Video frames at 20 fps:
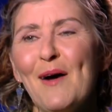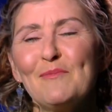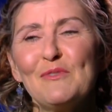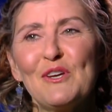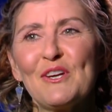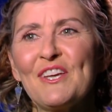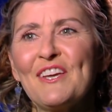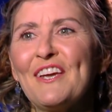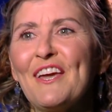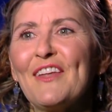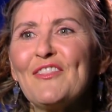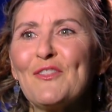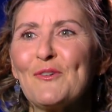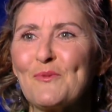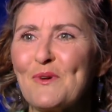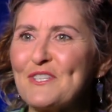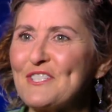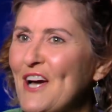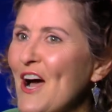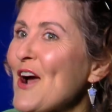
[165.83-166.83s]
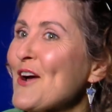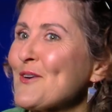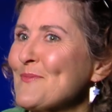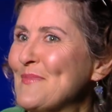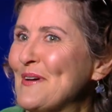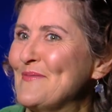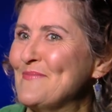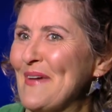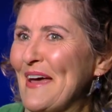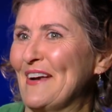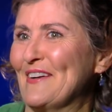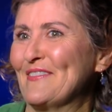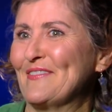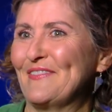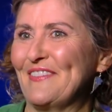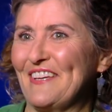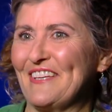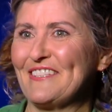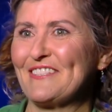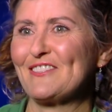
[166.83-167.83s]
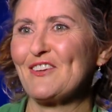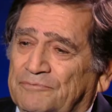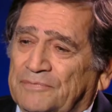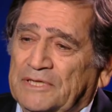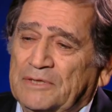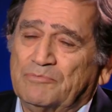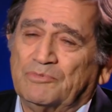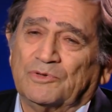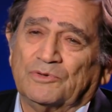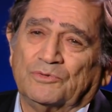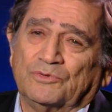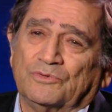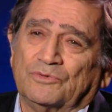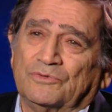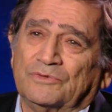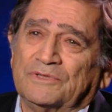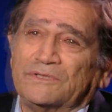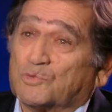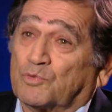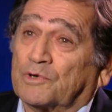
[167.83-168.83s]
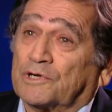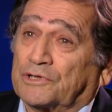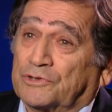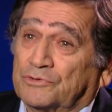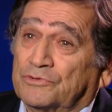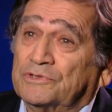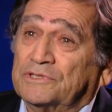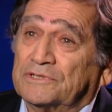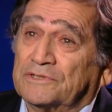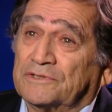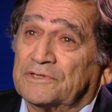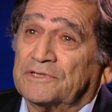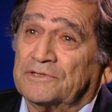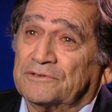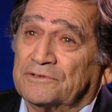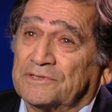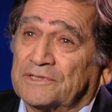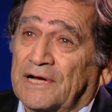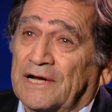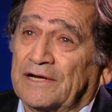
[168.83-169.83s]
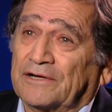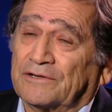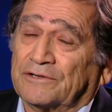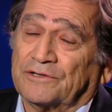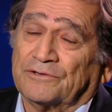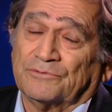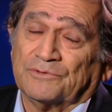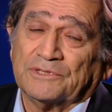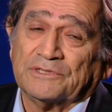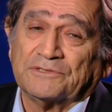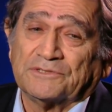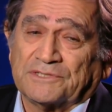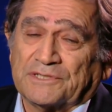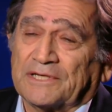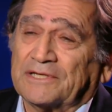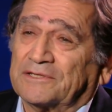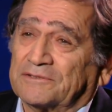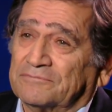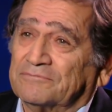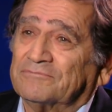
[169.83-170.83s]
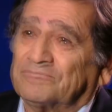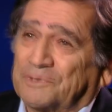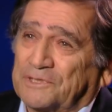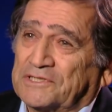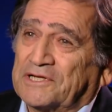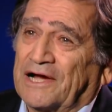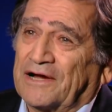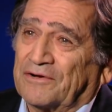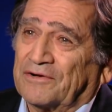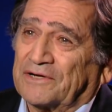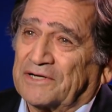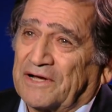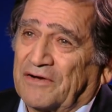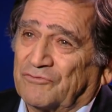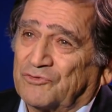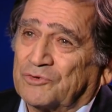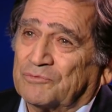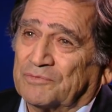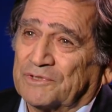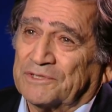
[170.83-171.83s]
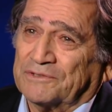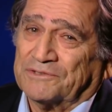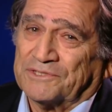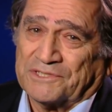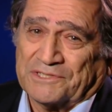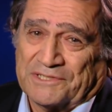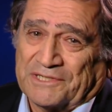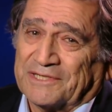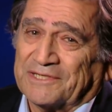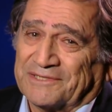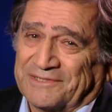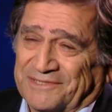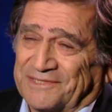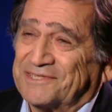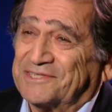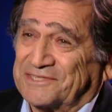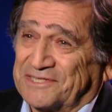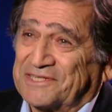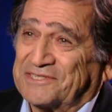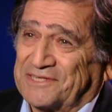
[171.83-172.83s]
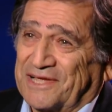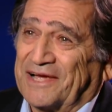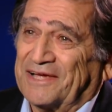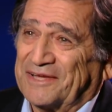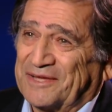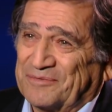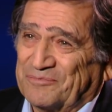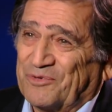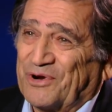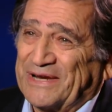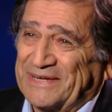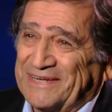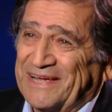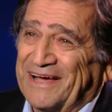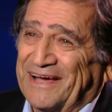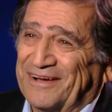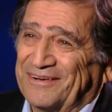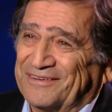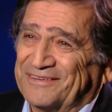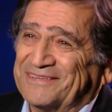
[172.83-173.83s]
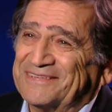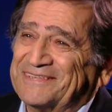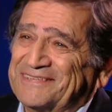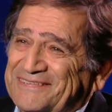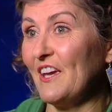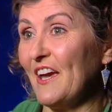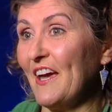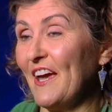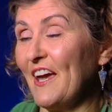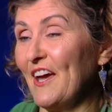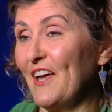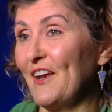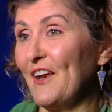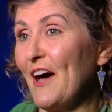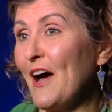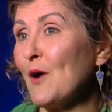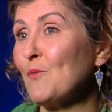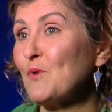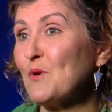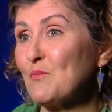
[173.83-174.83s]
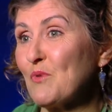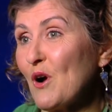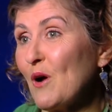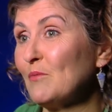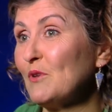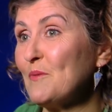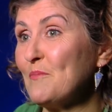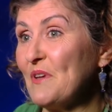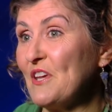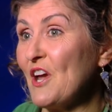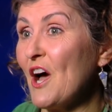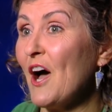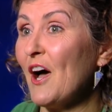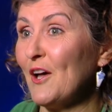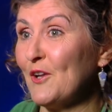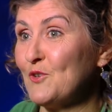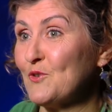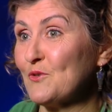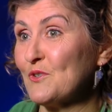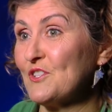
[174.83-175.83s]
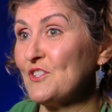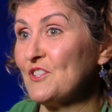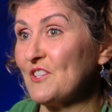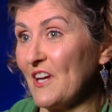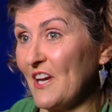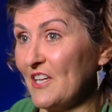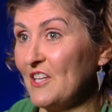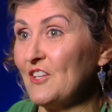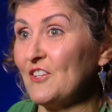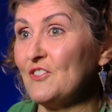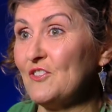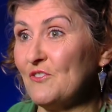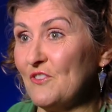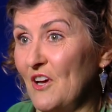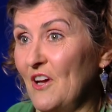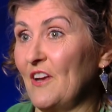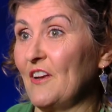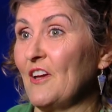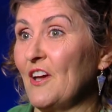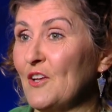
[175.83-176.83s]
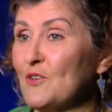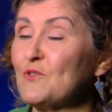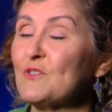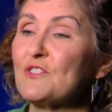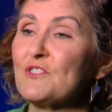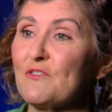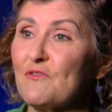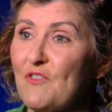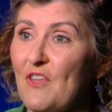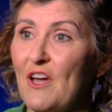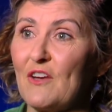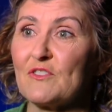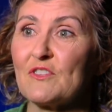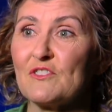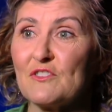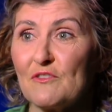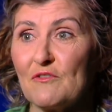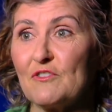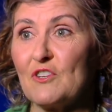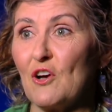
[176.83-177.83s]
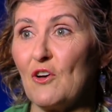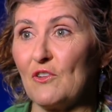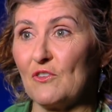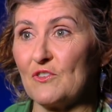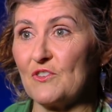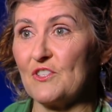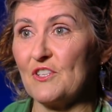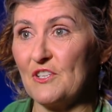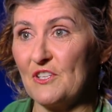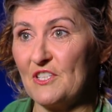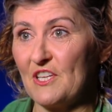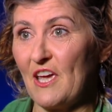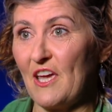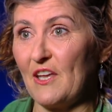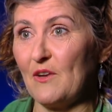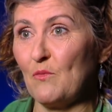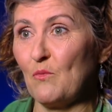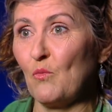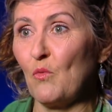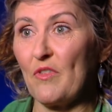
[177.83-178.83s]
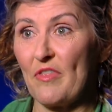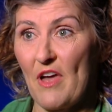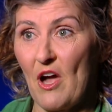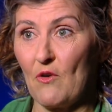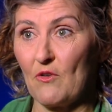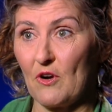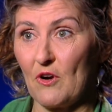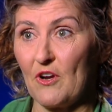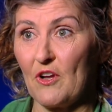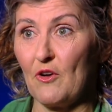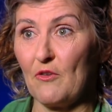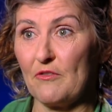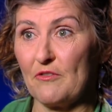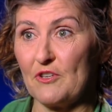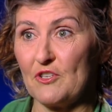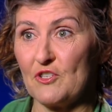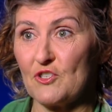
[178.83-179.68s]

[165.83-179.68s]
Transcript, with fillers: I'm looking at the retirement benefits. People who work union their entire careers, they can retire comfortably, just, just as I am right now and I would probably be hundreds, I kid you not, hundreds of thousands of dollars in debt without our health